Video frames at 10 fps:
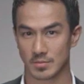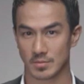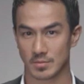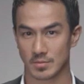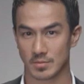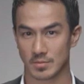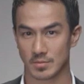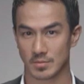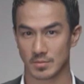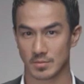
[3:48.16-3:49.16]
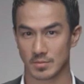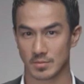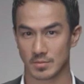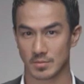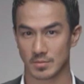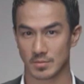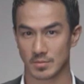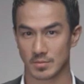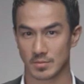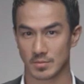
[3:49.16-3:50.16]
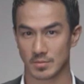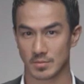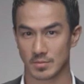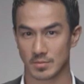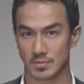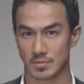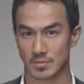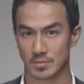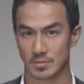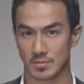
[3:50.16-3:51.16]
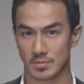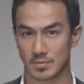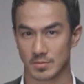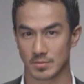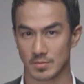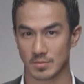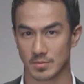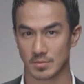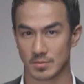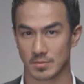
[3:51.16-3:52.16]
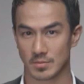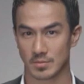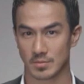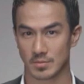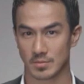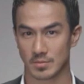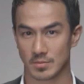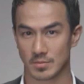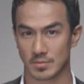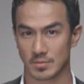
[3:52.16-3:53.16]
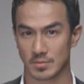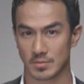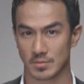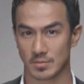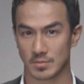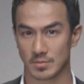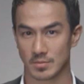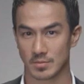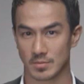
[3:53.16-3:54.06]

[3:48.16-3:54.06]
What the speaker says: This person isn't speaking.